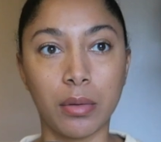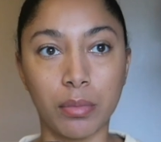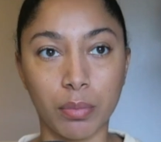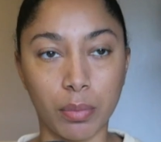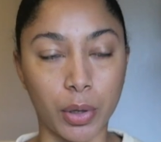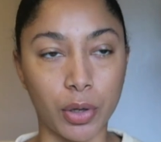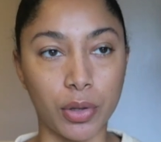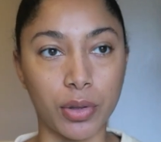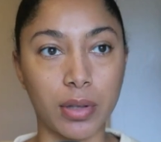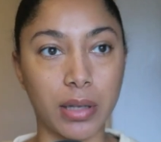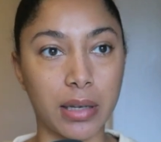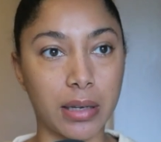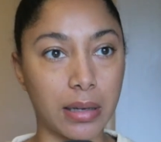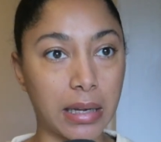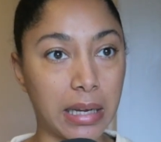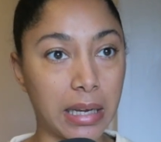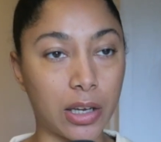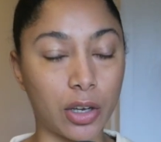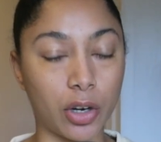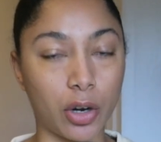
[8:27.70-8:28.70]
both
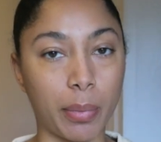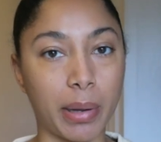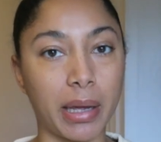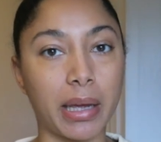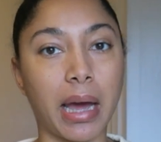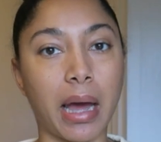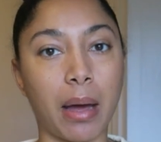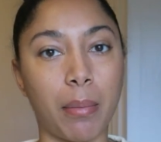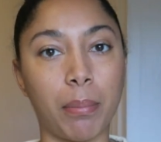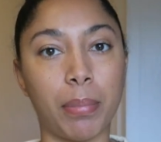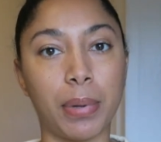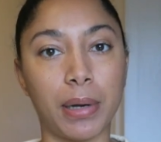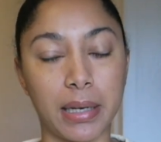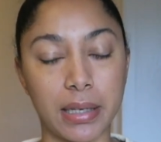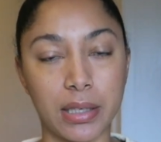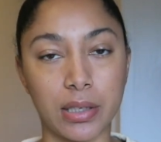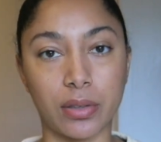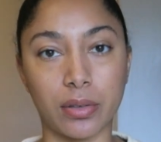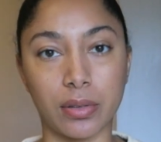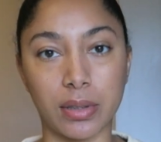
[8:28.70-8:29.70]
economic and
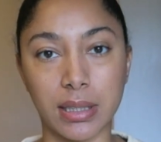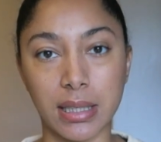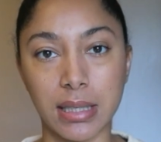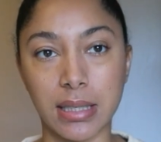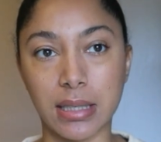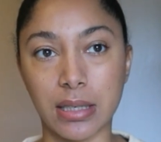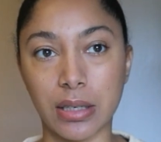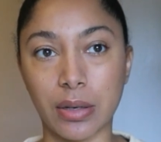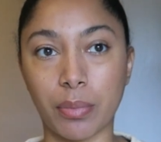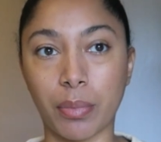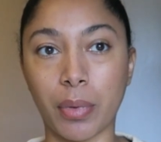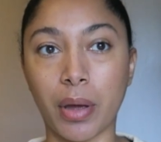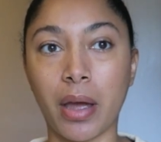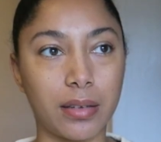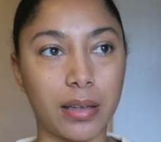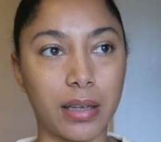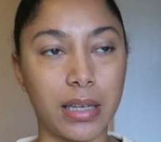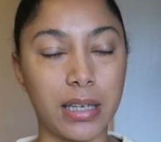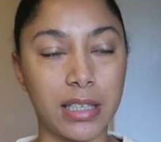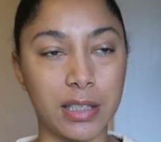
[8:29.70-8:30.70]
political system,
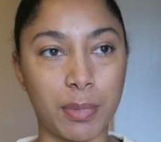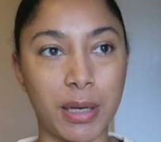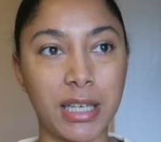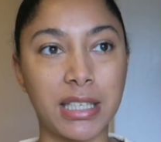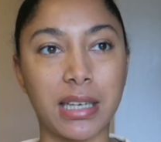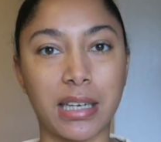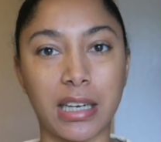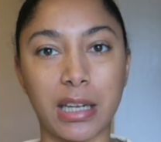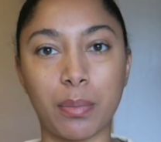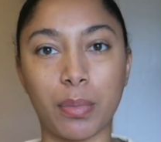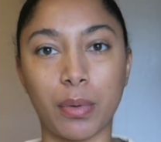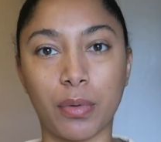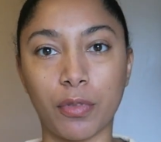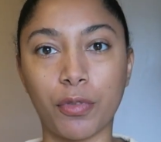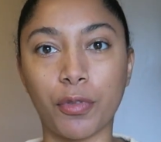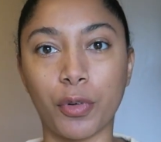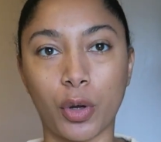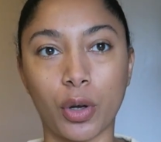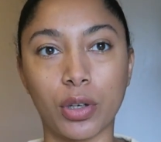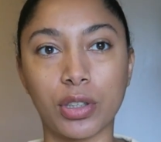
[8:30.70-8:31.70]
he has basically been
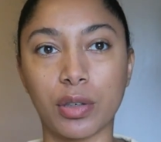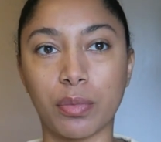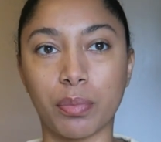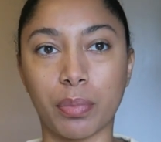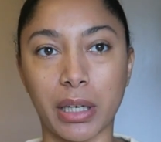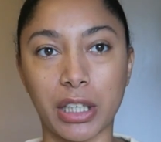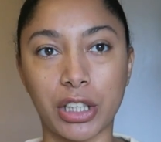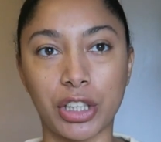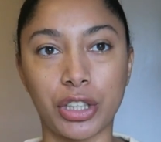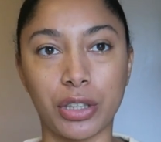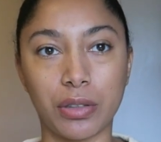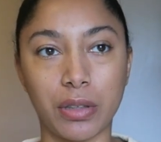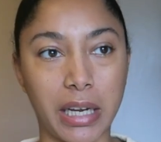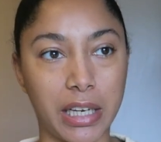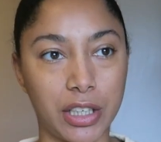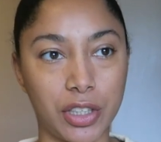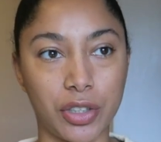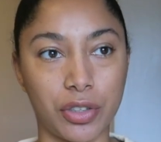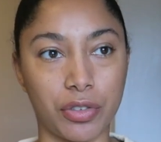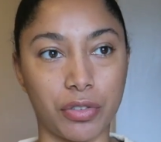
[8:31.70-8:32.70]
forgotten by
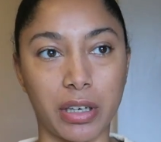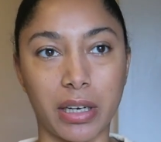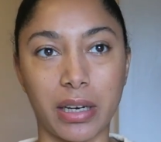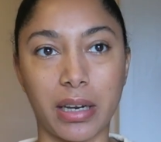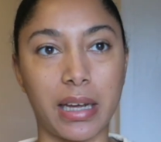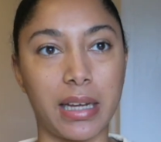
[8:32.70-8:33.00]
history.